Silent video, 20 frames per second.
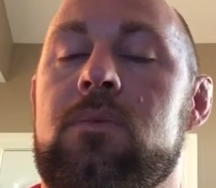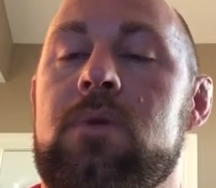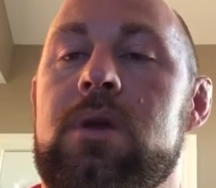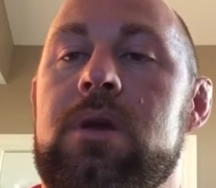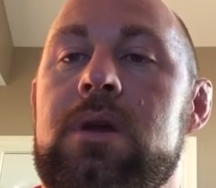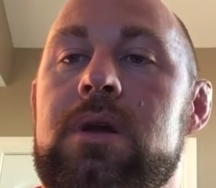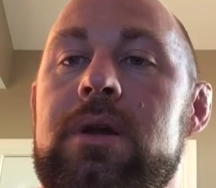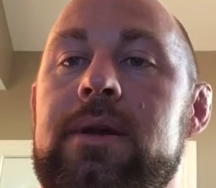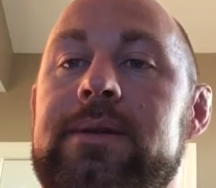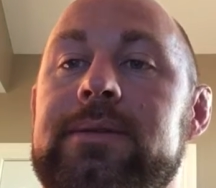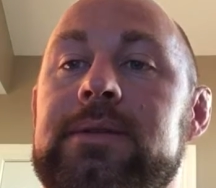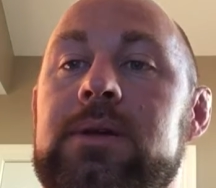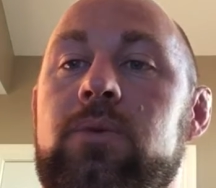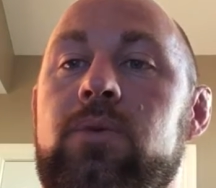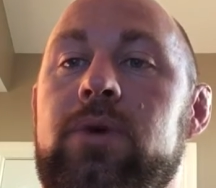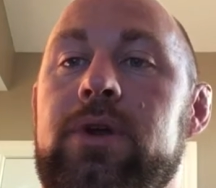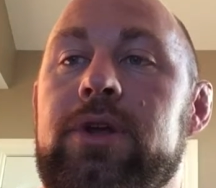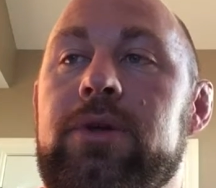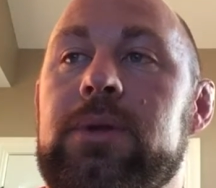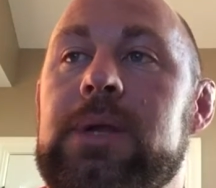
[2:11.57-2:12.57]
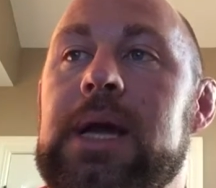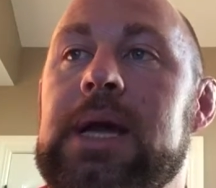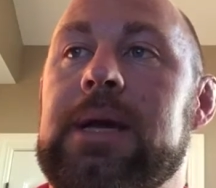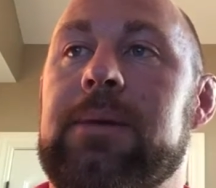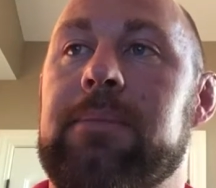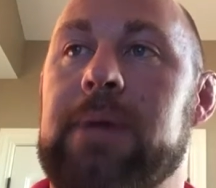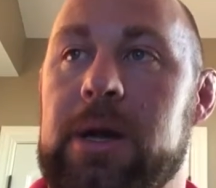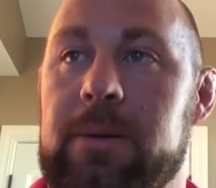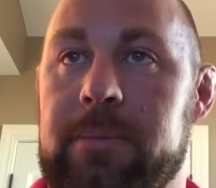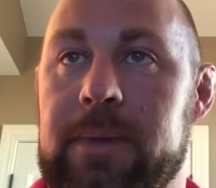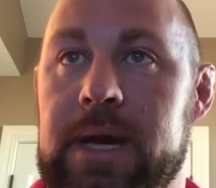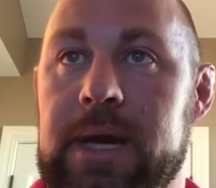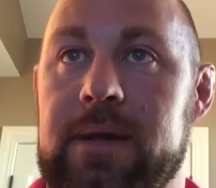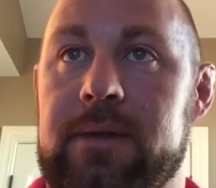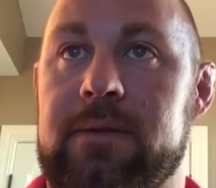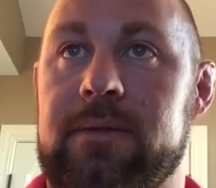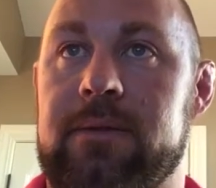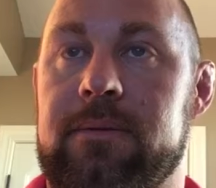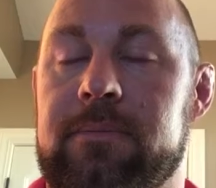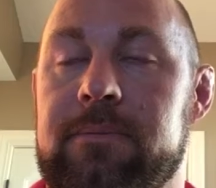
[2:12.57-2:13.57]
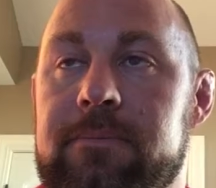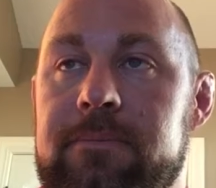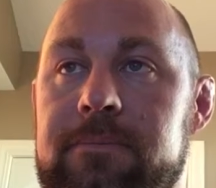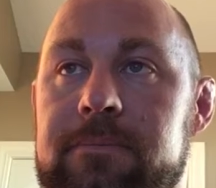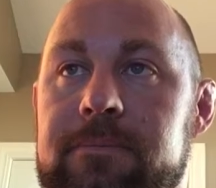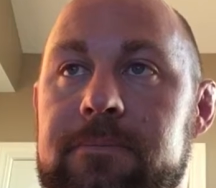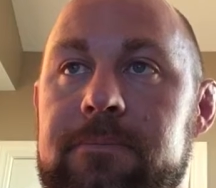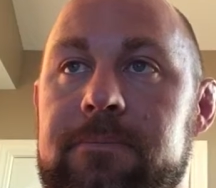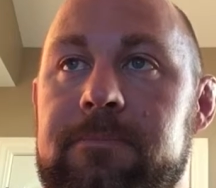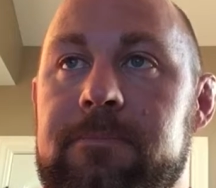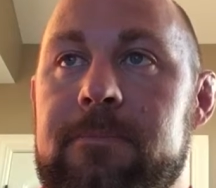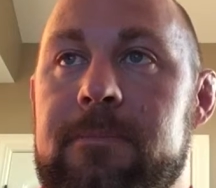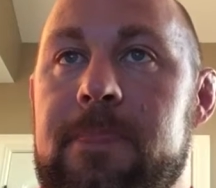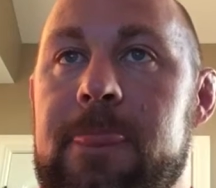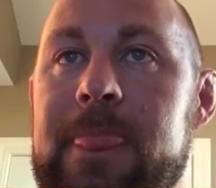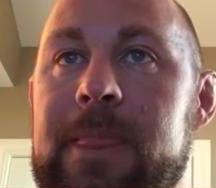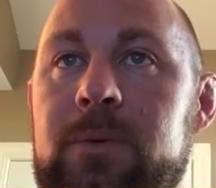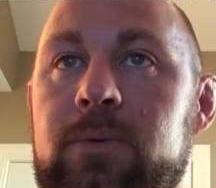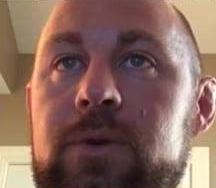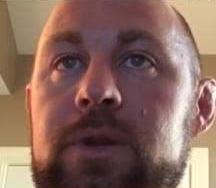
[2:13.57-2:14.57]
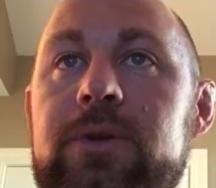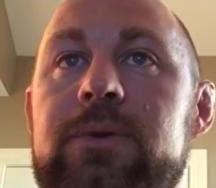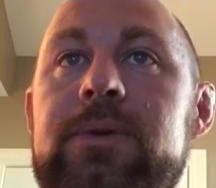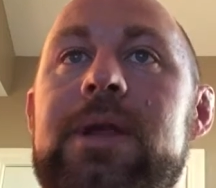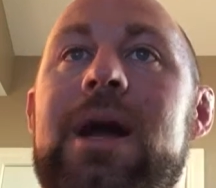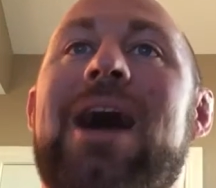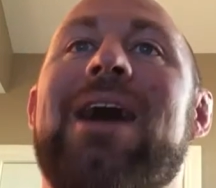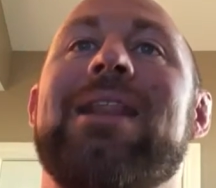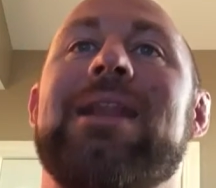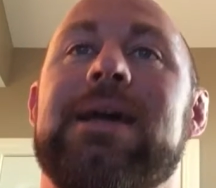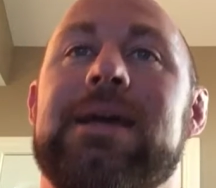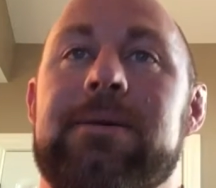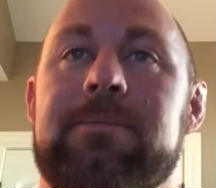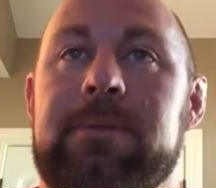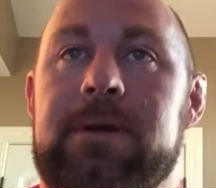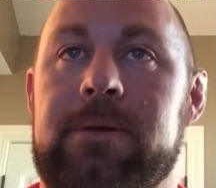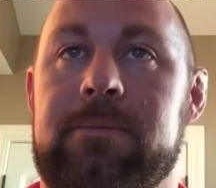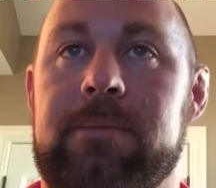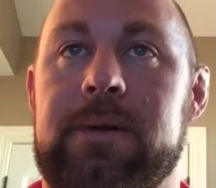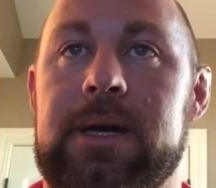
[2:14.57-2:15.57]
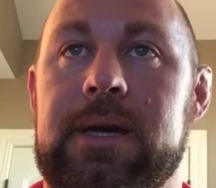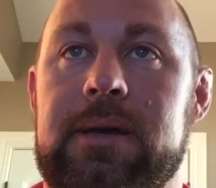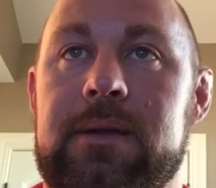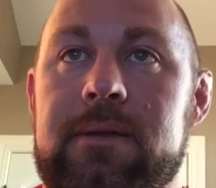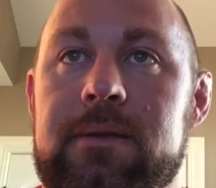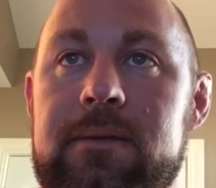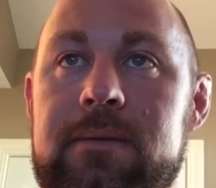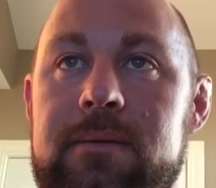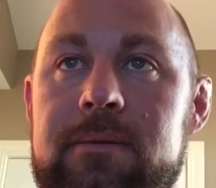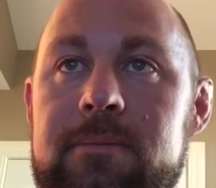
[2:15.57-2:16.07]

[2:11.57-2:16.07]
I say, what do you like about math? What do you not like about math?